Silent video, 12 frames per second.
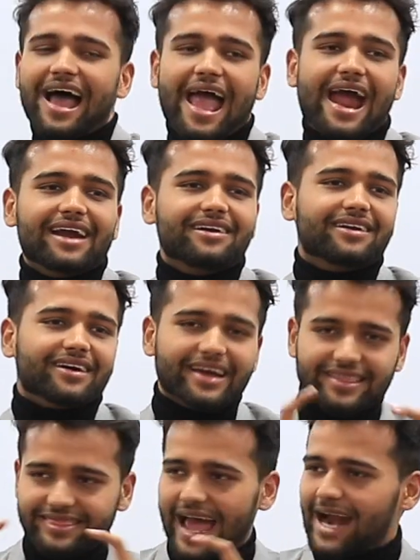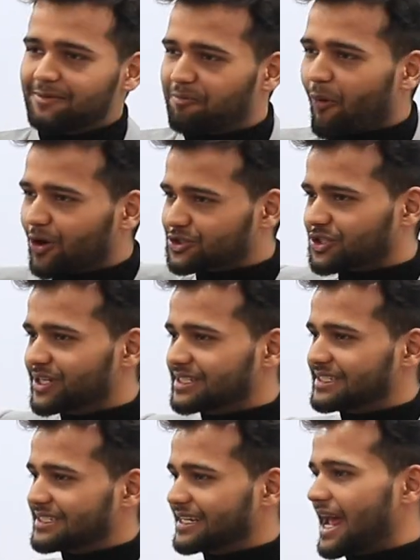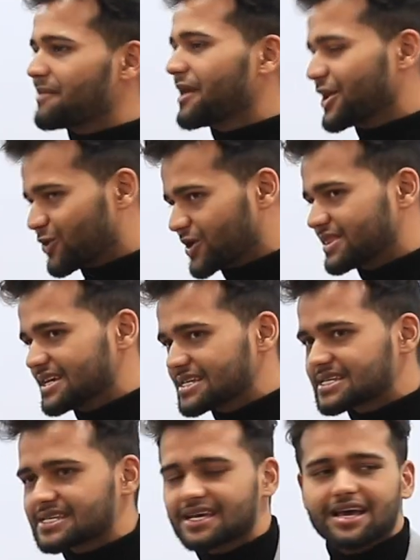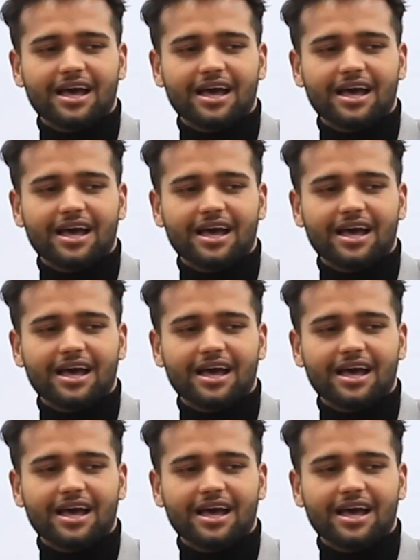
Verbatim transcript: And uh, in that post on Instagram, I wrote this